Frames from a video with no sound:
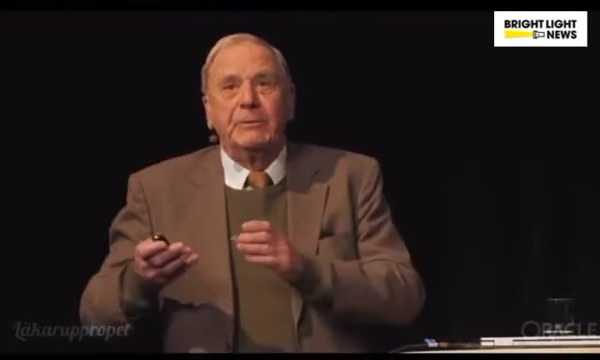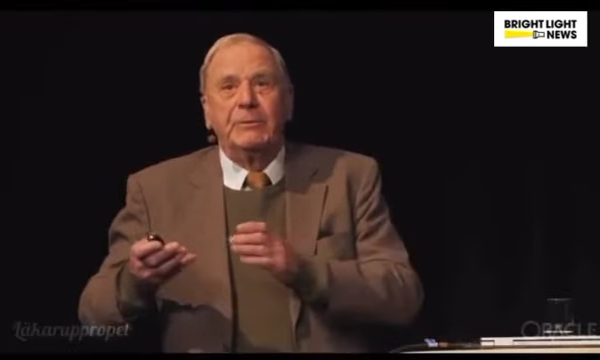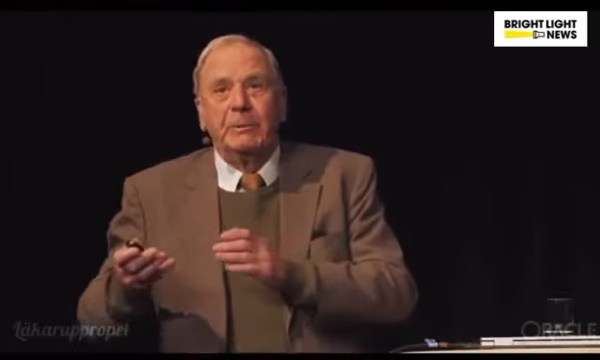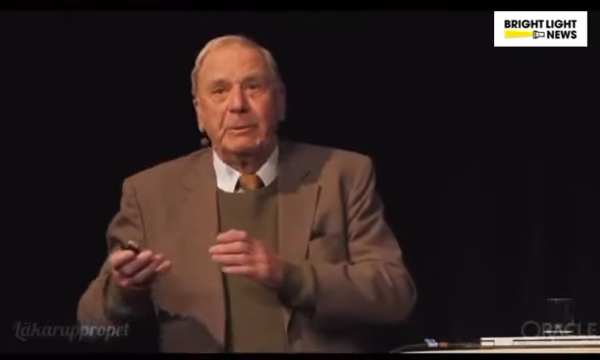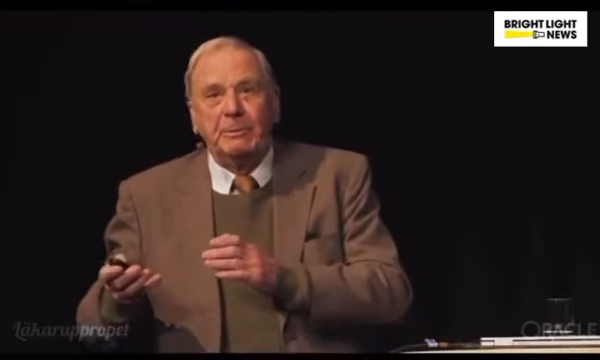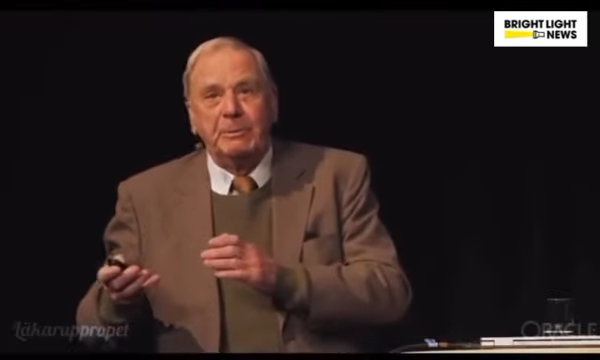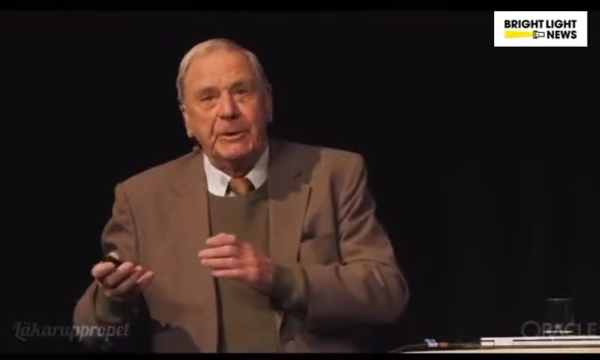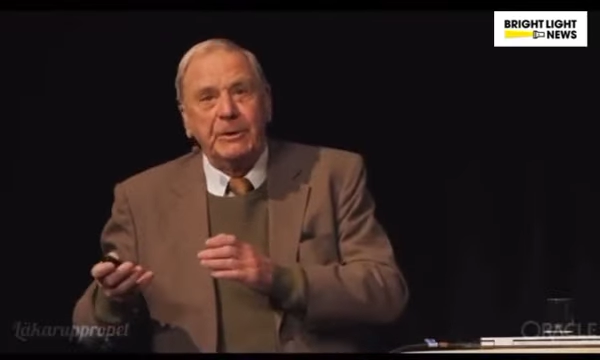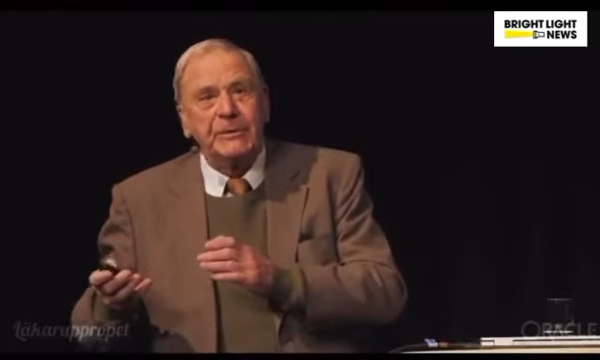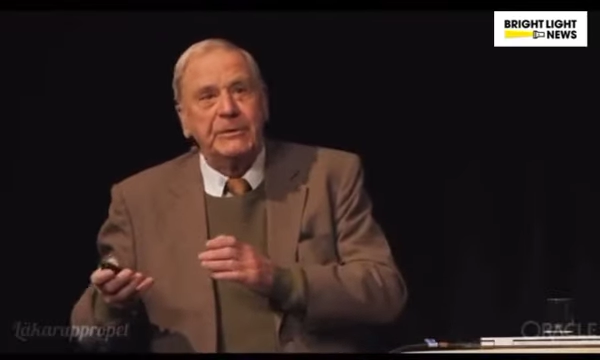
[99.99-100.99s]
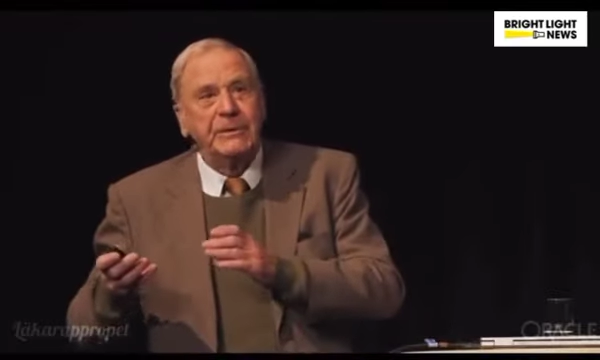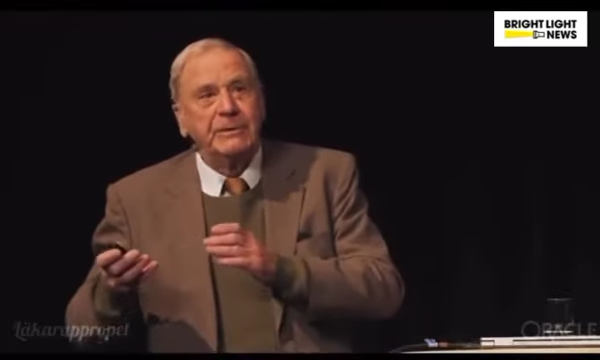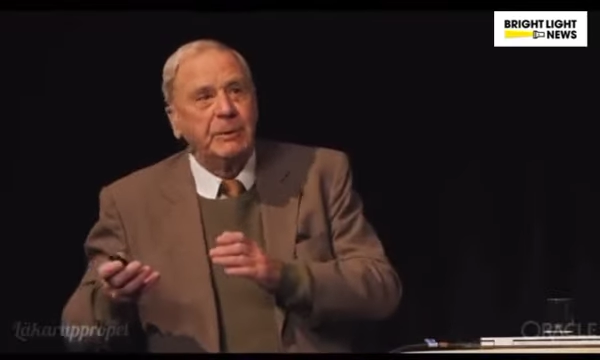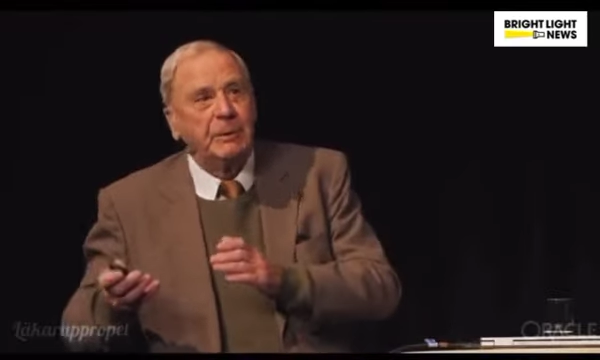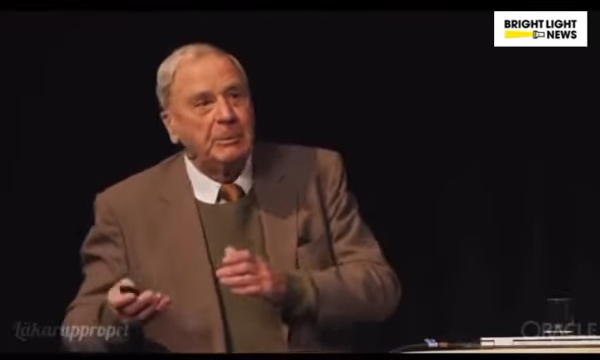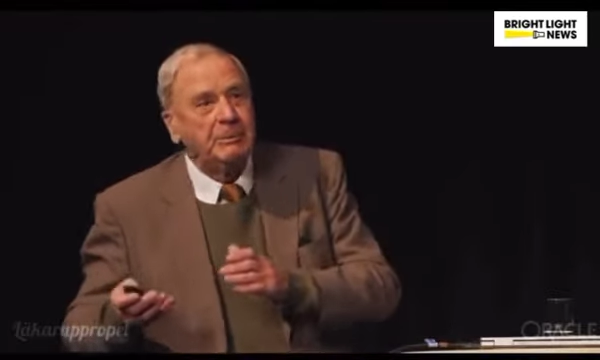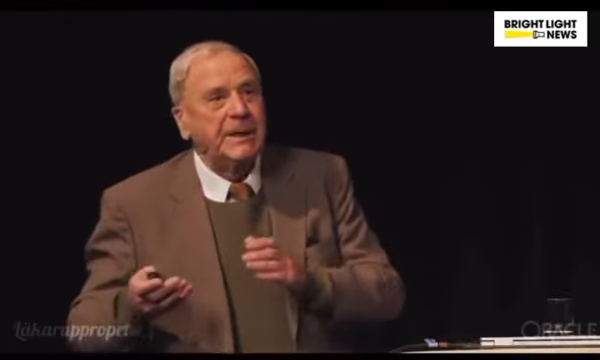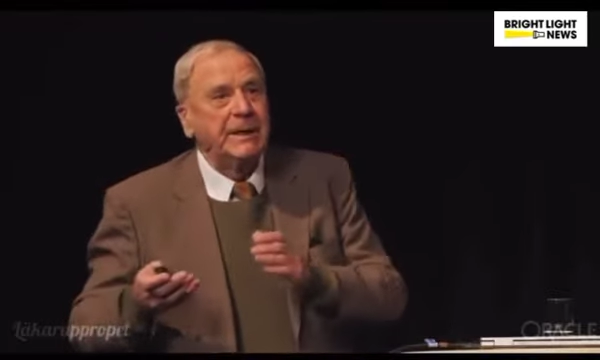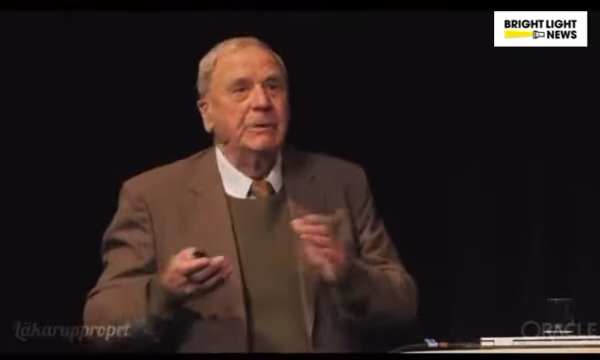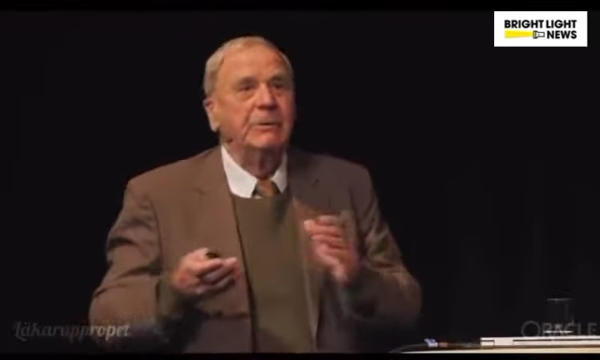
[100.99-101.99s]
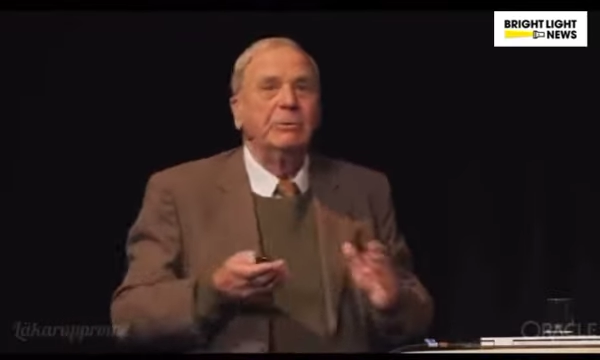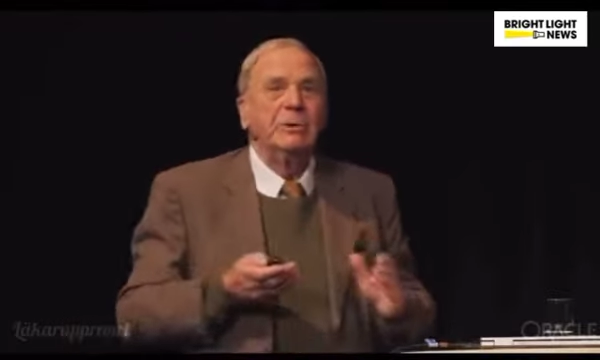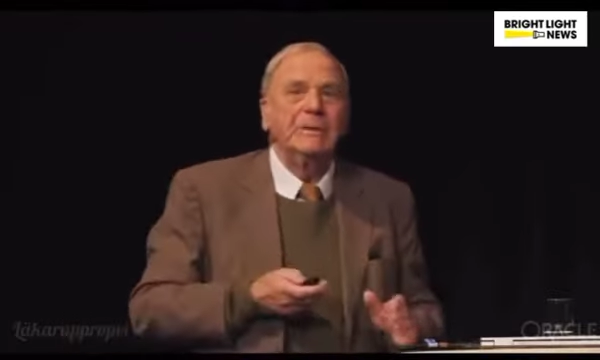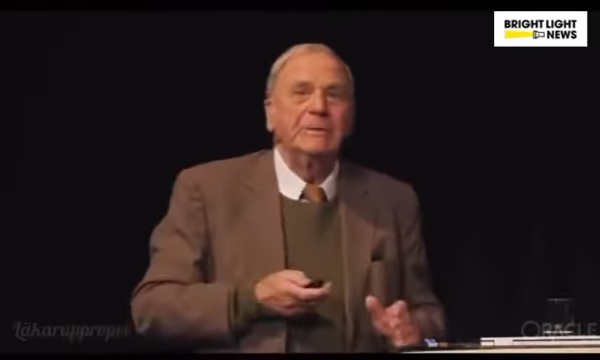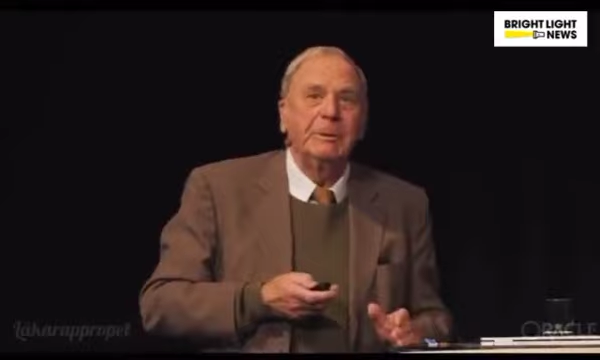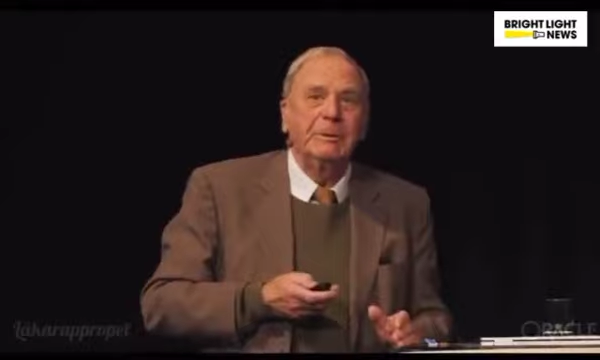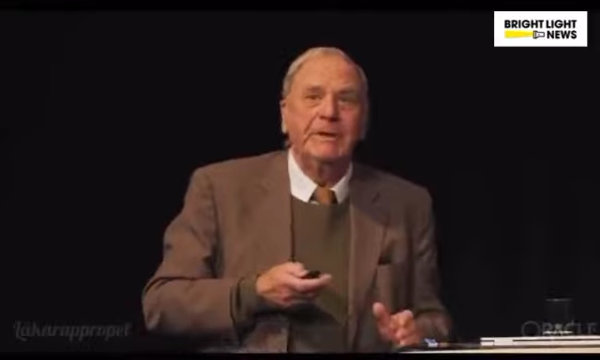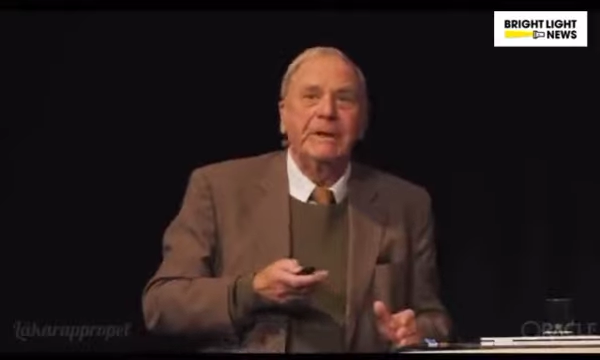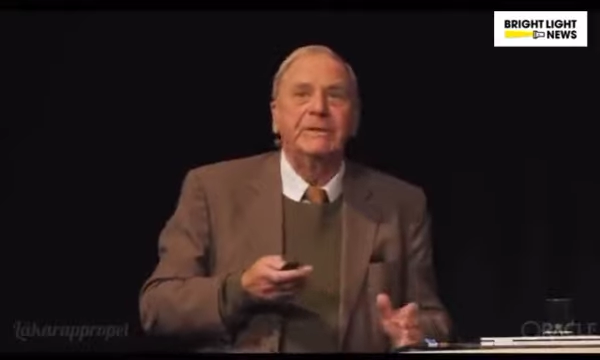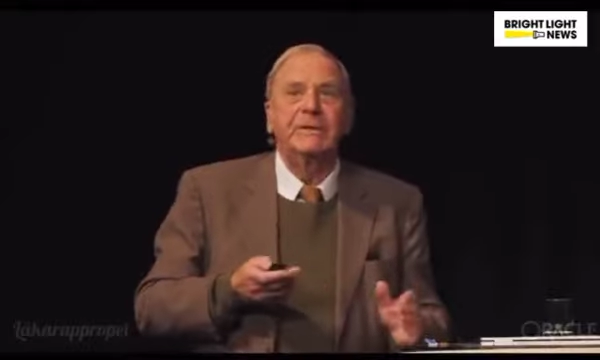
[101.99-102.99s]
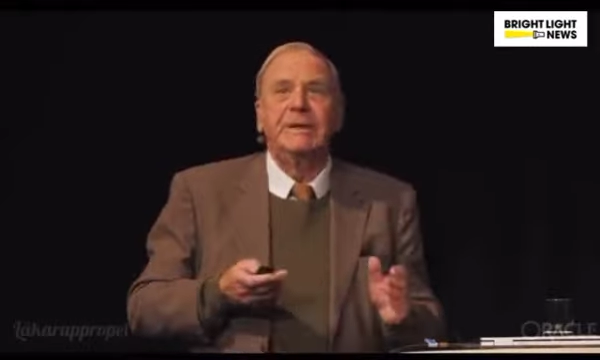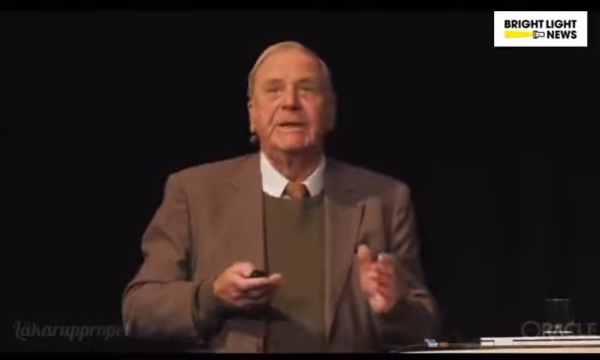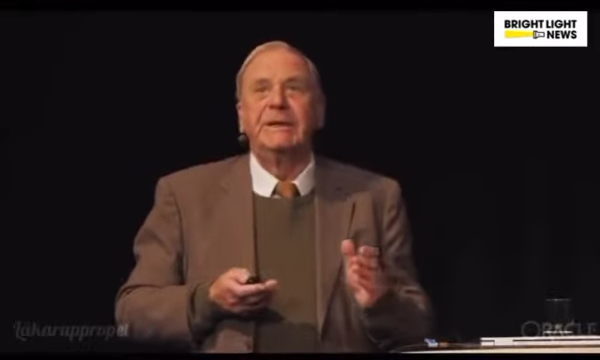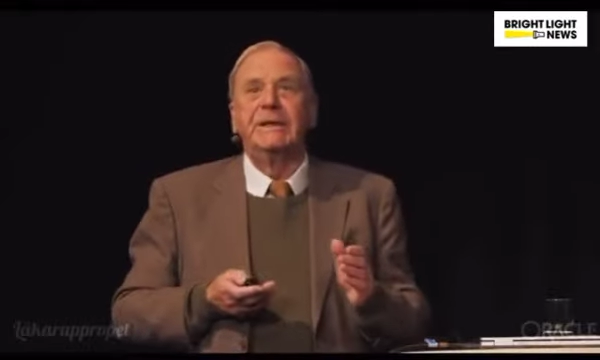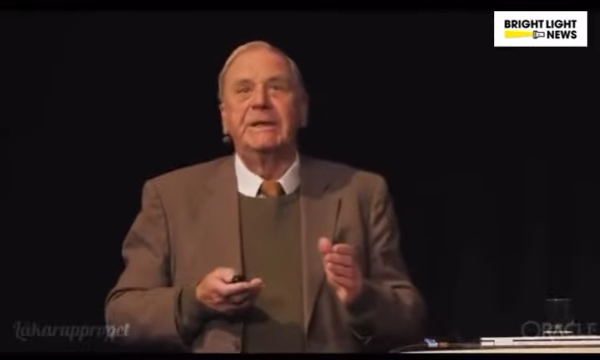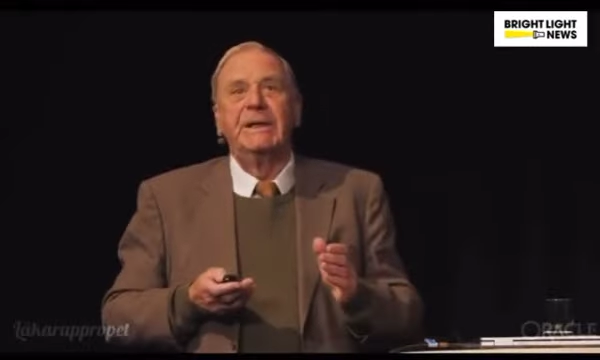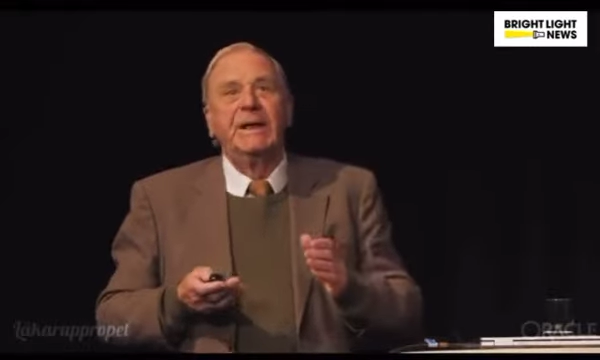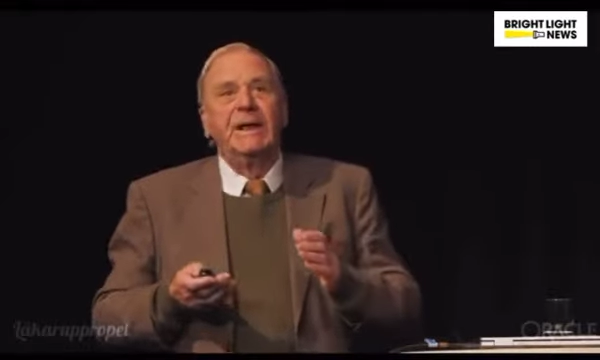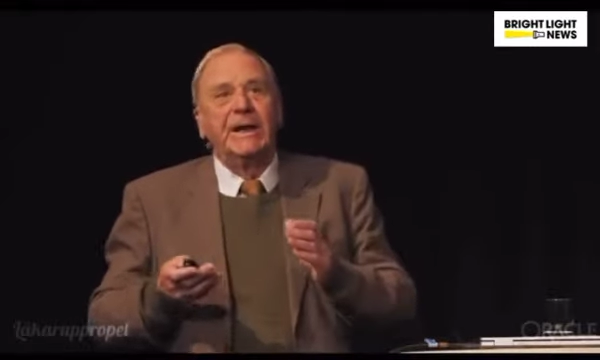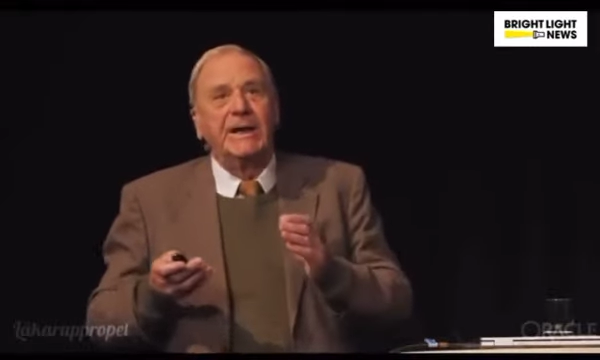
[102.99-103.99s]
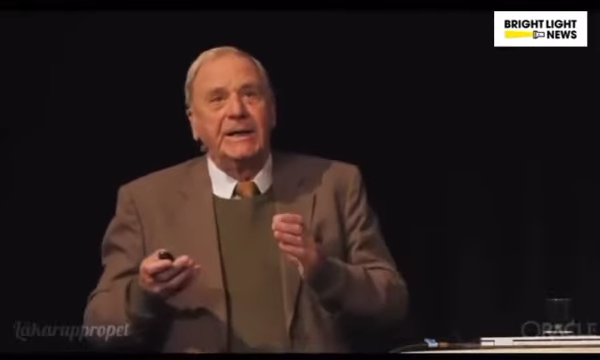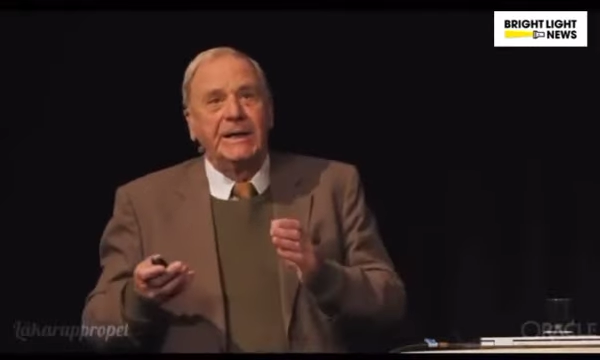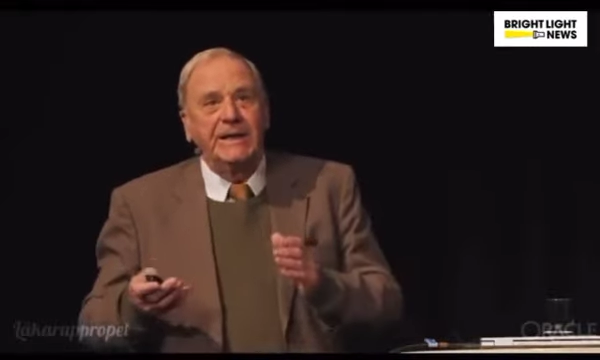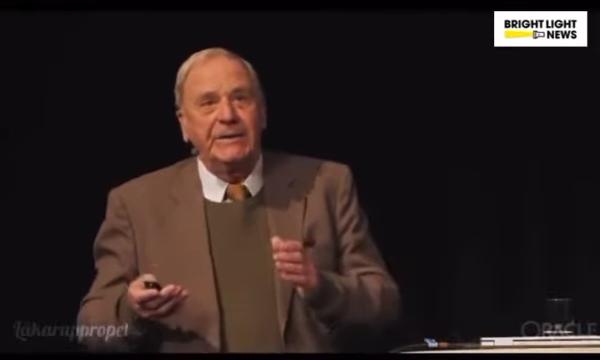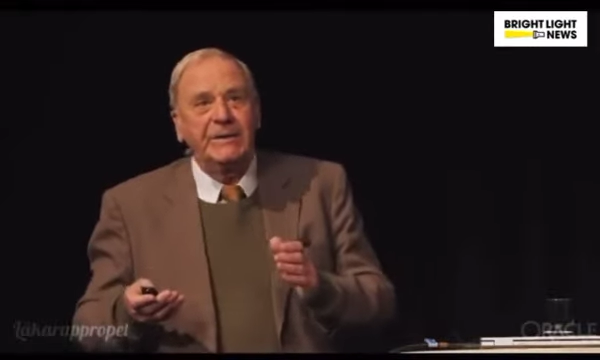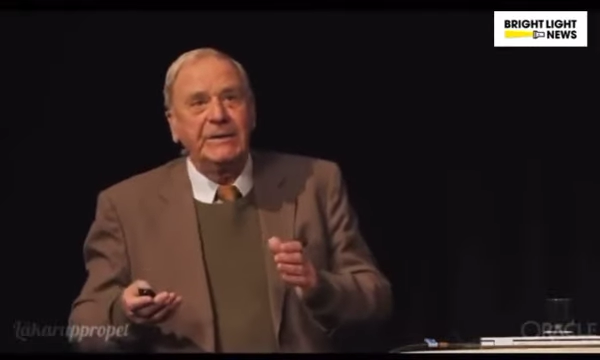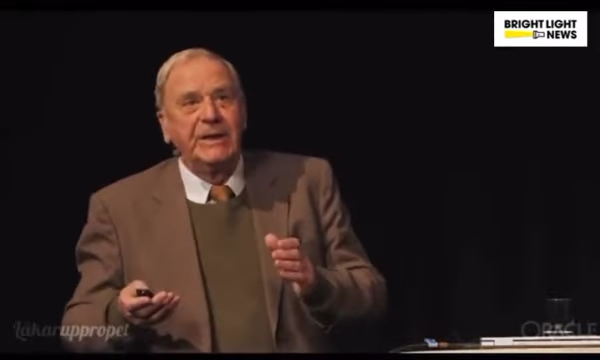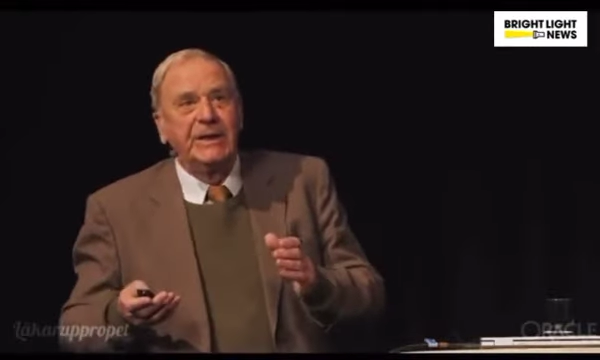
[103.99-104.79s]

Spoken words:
from a person, from a man who has been vaccinated, unless